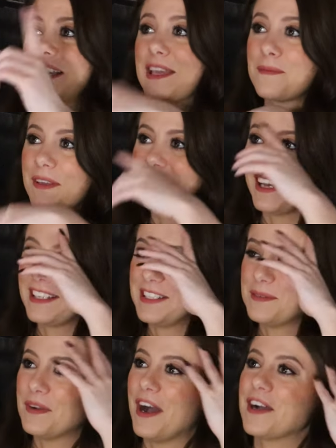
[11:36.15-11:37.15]
Keep
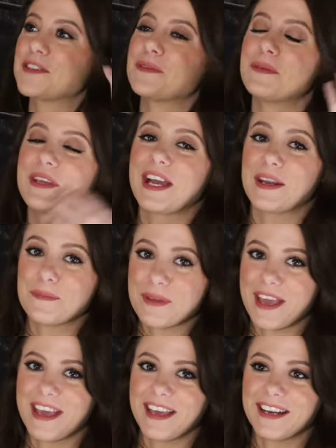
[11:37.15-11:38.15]
Collecting box, when we got a
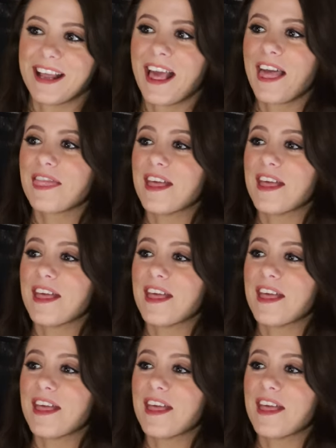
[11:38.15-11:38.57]
pin,